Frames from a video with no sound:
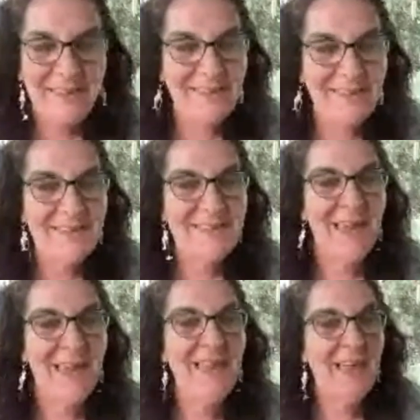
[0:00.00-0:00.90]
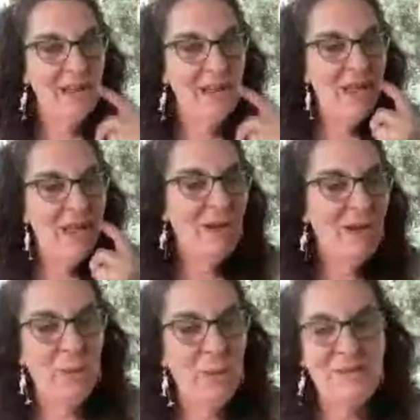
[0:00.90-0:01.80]
we started to,
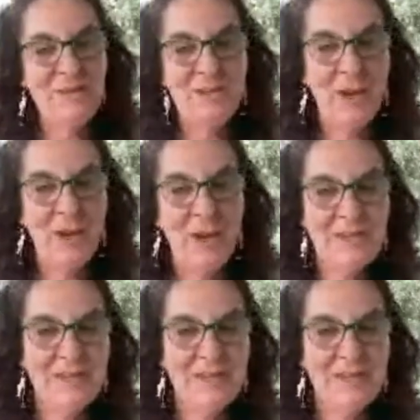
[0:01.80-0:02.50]
it was very like,